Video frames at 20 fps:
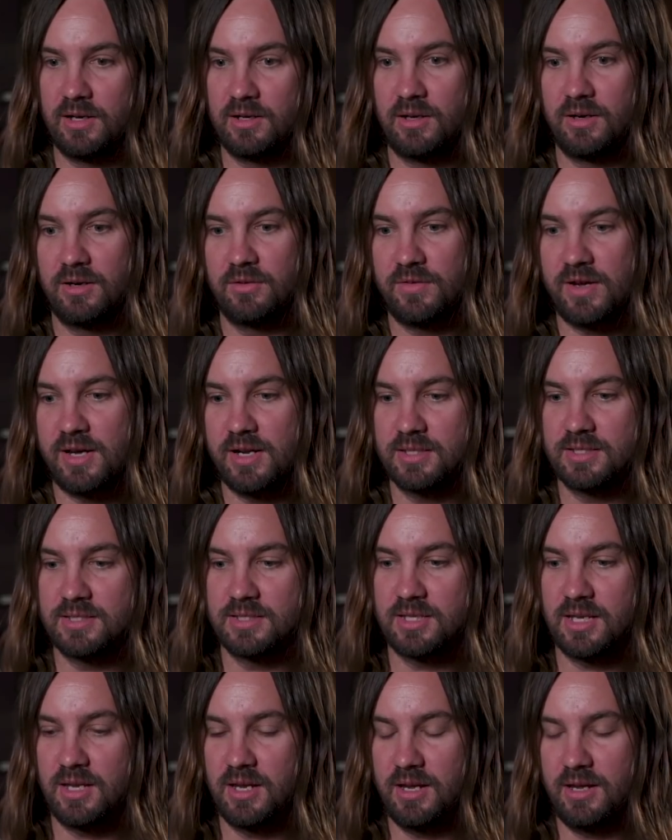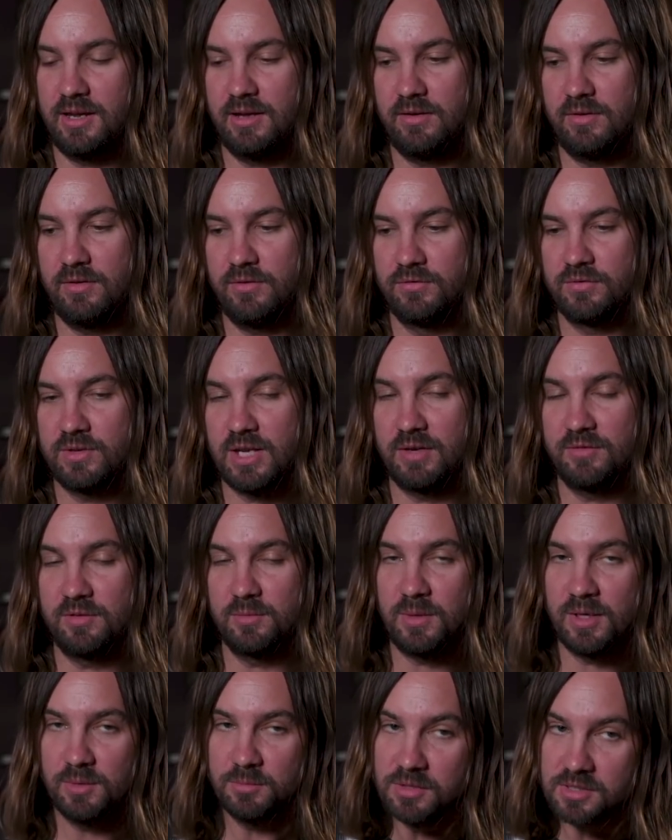a lot of artists have
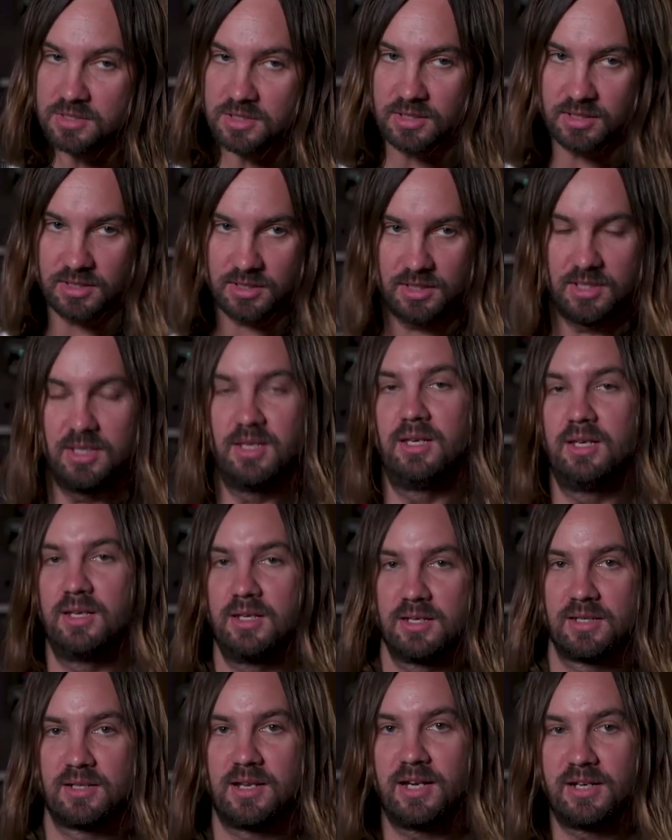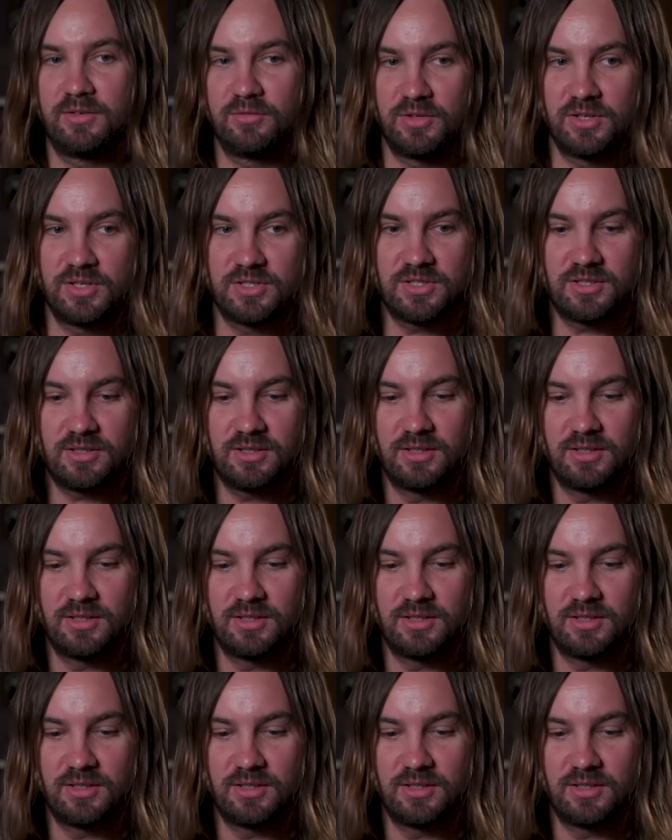covered my music in Like a Version.